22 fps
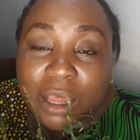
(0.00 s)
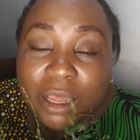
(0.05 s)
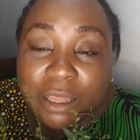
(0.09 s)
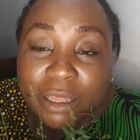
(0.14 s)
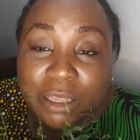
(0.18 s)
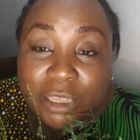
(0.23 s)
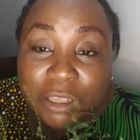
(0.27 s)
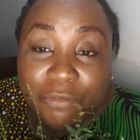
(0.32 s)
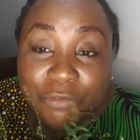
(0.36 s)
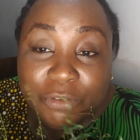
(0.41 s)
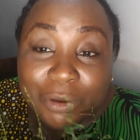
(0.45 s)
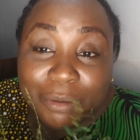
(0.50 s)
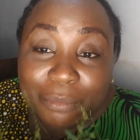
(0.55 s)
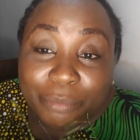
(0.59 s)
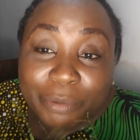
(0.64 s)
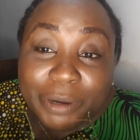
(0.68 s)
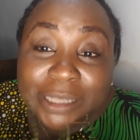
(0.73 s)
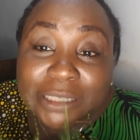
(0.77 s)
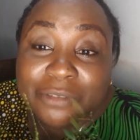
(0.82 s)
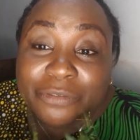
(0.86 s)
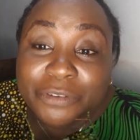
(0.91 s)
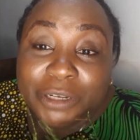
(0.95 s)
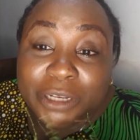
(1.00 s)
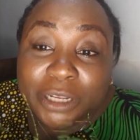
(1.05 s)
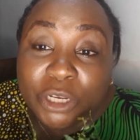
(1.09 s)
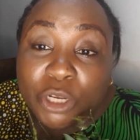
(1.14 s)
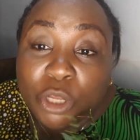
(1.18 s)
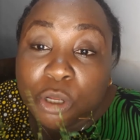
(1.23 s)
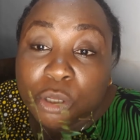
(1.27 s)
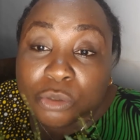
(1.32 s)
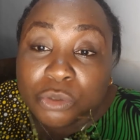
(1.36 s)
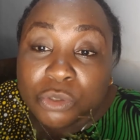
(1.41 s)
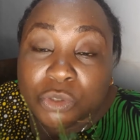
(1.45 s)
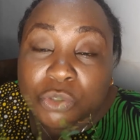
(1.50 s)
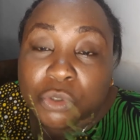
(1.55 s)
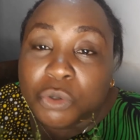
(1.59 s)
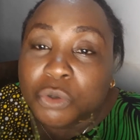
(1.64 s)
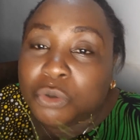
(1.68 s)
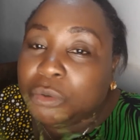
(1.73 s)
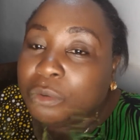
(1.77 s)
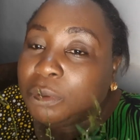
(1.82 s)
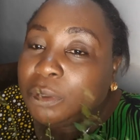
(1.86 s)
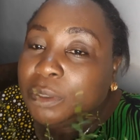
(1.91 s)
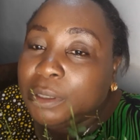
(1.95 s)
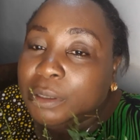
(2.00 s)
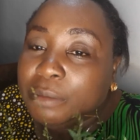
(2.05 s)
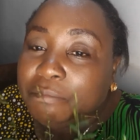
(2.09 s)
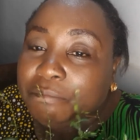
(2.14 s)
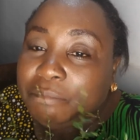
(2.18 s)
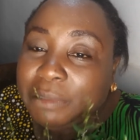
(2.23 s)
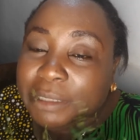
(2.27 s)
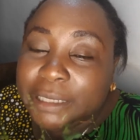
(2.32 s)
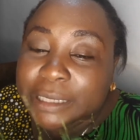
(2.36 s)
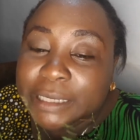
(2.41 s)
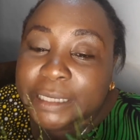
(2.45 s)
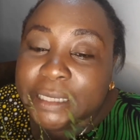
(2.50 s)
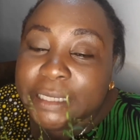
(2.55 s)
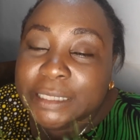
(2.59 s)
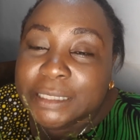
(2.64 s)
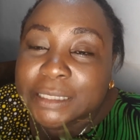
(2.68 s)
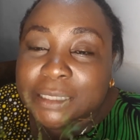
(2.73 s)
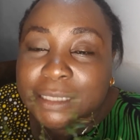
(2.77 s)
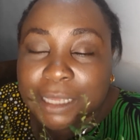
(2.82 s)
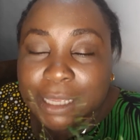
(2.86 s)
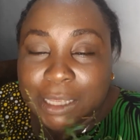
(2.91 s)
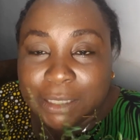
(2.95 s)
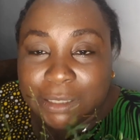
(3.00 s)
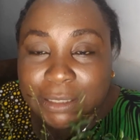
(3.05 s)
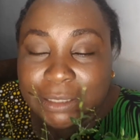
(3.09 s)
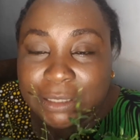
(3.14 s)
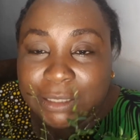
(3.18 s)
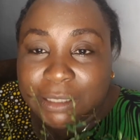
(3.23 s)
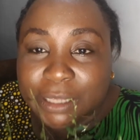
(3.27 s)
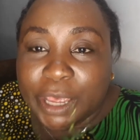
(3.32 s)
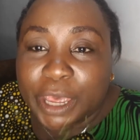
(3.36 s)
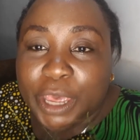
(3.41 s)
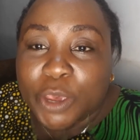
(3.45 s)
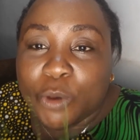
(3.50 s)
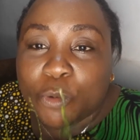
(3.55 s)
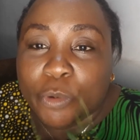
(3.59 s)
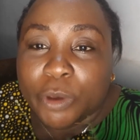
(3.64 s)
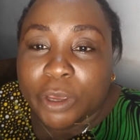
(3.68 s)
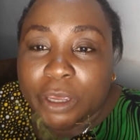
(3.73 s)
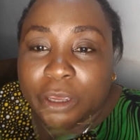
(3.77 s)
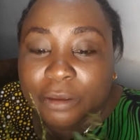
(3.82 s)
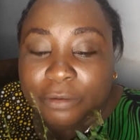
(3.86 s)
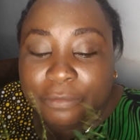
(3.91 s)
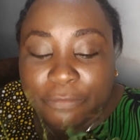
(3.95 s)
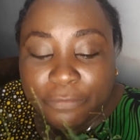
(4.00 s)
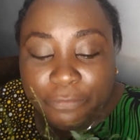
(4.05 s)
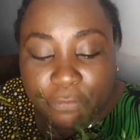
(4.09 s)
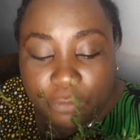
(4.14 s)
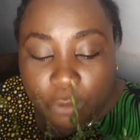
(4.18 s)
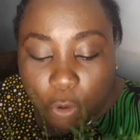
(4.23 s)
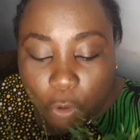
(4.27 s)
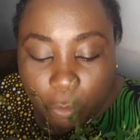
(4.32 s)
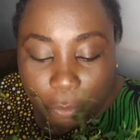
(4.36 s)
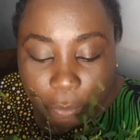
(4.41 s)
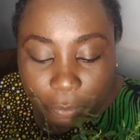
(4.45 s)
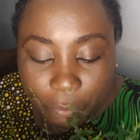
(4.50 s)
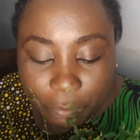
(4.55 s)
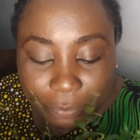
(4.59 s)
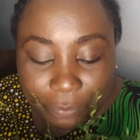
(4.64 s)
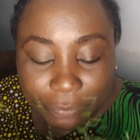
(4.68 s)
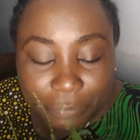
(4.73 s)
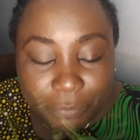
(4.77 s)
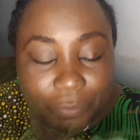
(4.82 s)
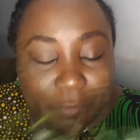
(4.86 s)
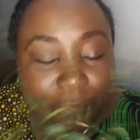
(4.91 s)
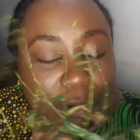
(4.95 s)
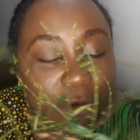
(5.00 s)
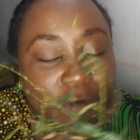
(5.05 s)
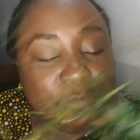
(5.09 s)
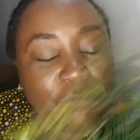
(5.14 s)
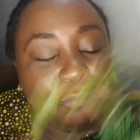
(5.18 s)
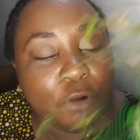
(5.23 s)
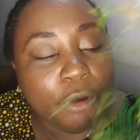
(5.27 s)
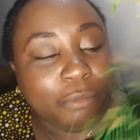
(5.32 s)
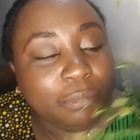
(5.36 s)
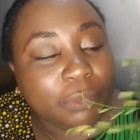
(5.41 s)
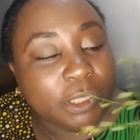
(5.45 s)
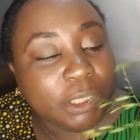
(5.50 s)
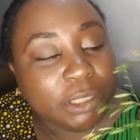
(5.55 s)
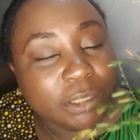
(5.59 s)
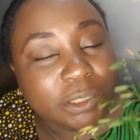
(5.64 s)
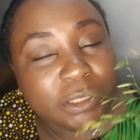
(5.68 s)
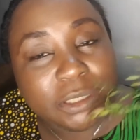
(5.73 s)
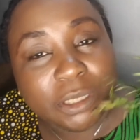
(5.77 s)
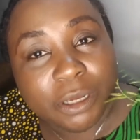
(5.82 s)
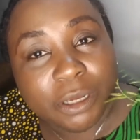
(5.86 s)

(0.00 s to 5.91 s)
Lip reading: if you're breastfeeding also, please stay away from this